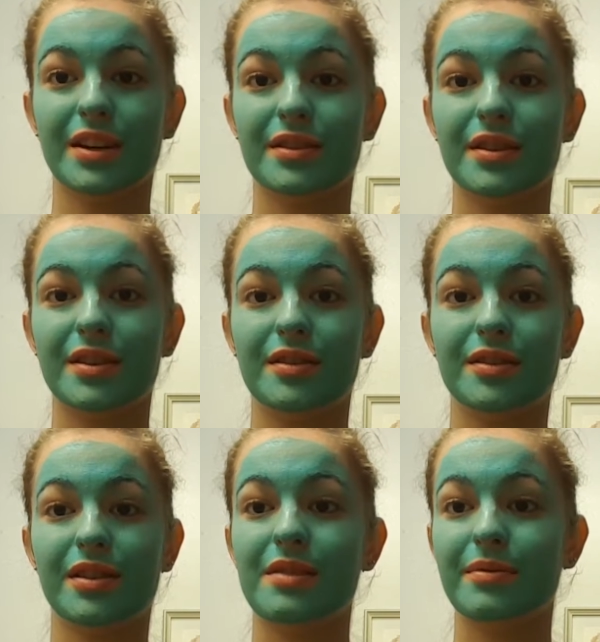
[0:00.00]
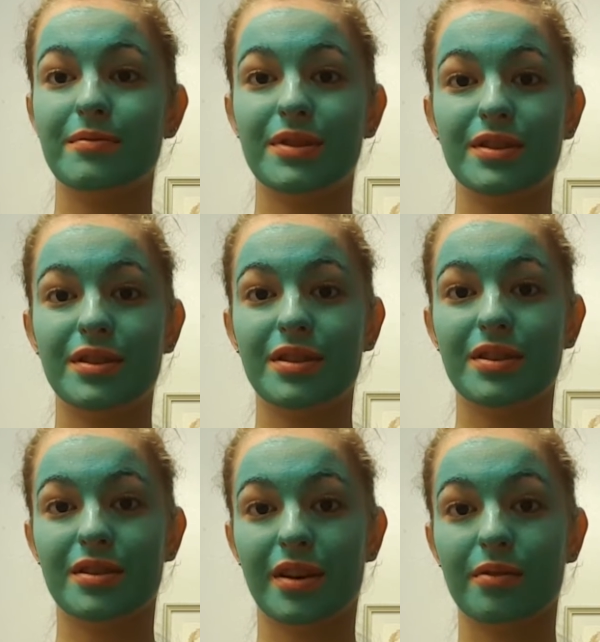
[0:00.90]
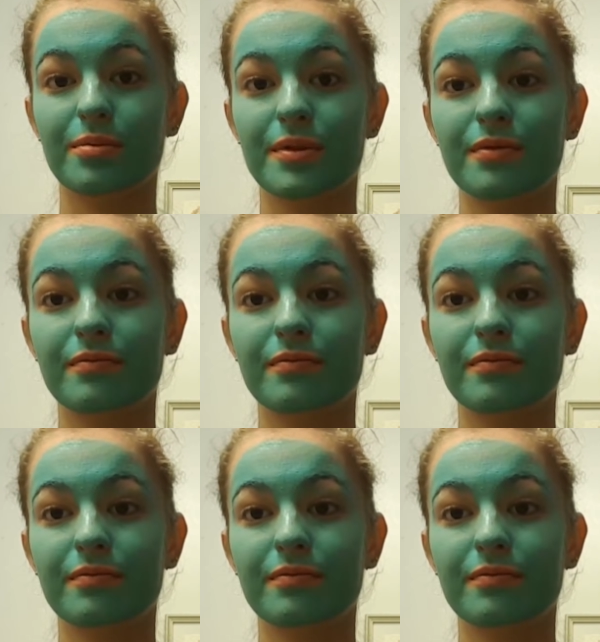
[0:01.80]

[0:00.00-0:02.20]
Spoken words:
I said, just keeping busy has helped.